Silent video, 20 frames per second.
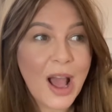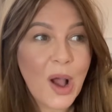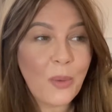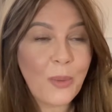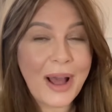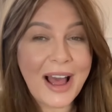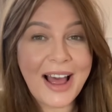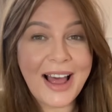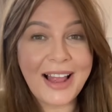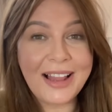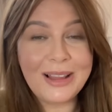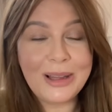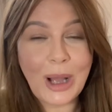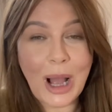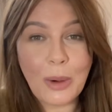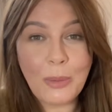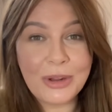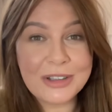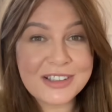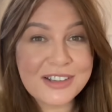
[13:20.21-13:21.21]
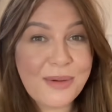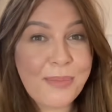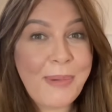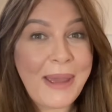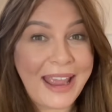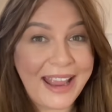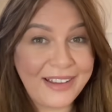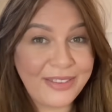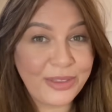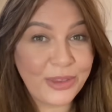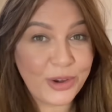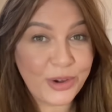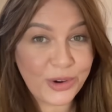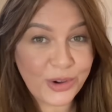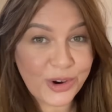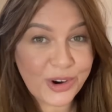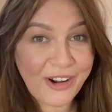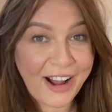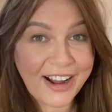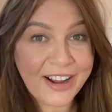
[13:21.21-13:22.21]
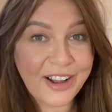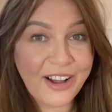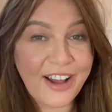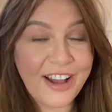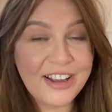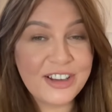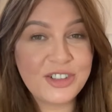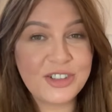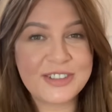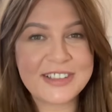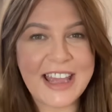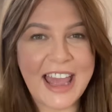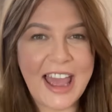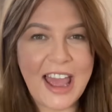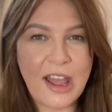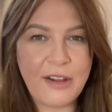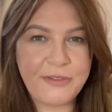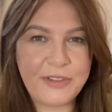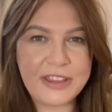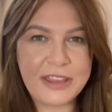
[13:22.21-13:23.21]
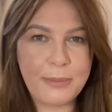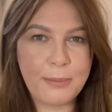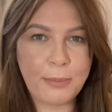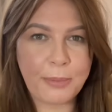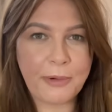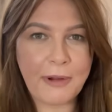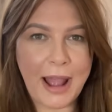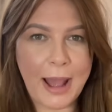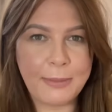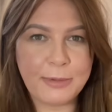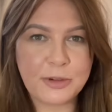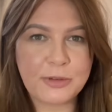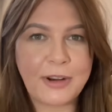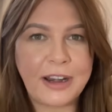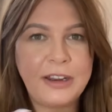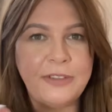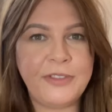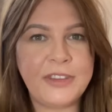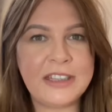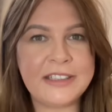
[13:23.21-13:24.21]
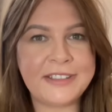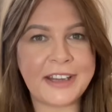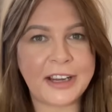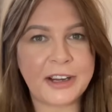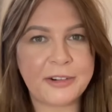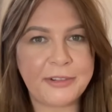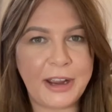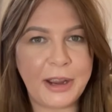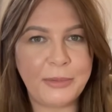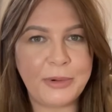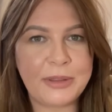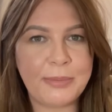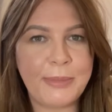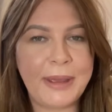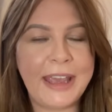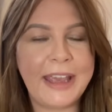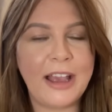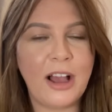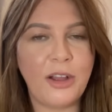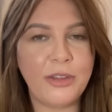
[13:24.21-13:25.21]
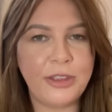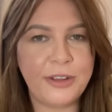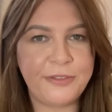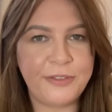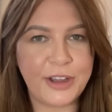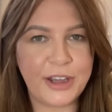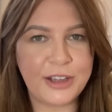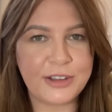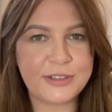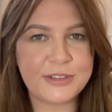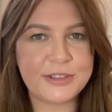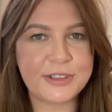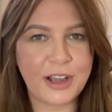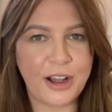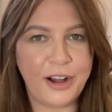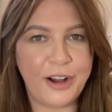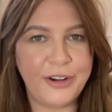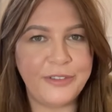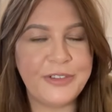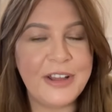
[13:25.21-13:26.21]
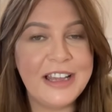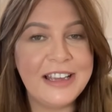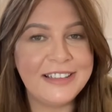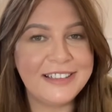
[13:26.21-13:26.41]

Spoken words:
Well, I want to paint the nutcracker and just get everything prepped ready for the Decorate With Me on the 1st of